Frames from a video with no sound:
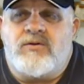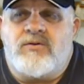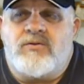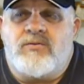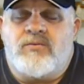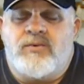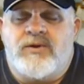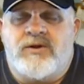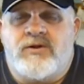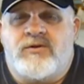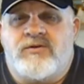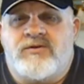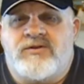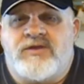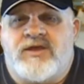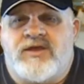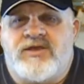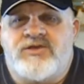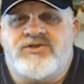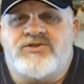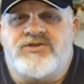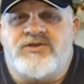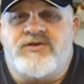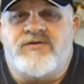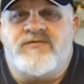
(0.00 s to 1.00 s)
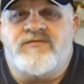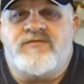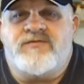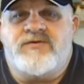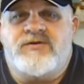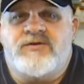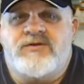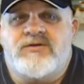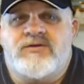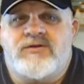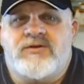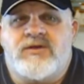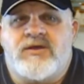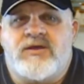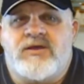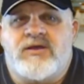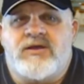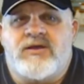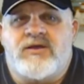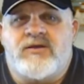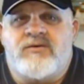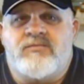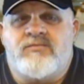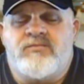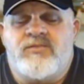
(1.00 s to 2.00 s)
Went on day shift
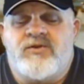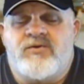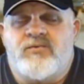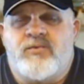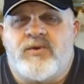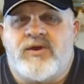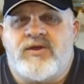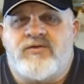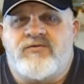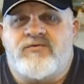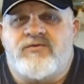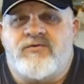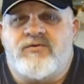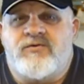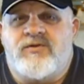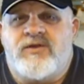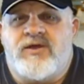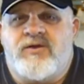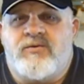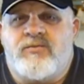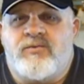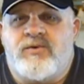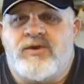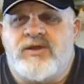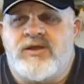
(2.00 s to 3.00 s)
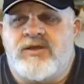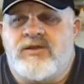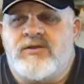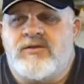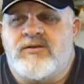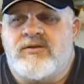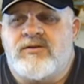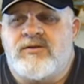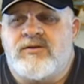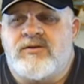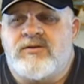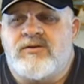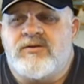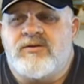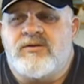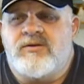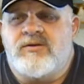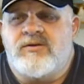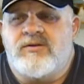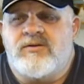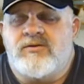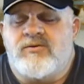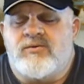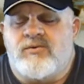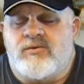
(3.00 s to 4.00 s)
midway through that week,
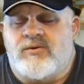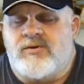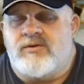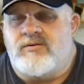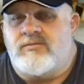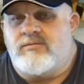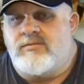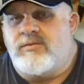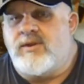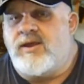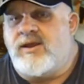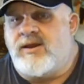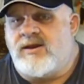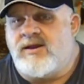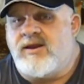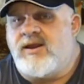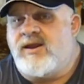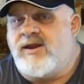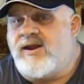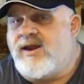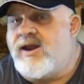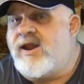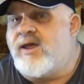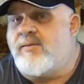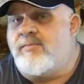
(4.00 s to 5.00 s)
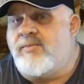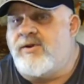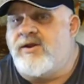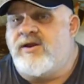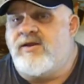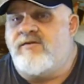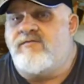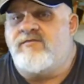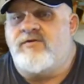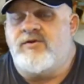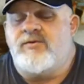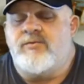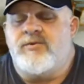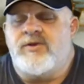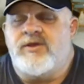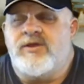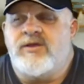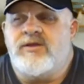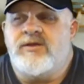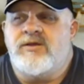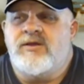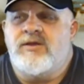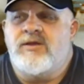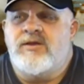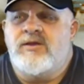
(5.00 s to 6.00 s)
and it happened every week.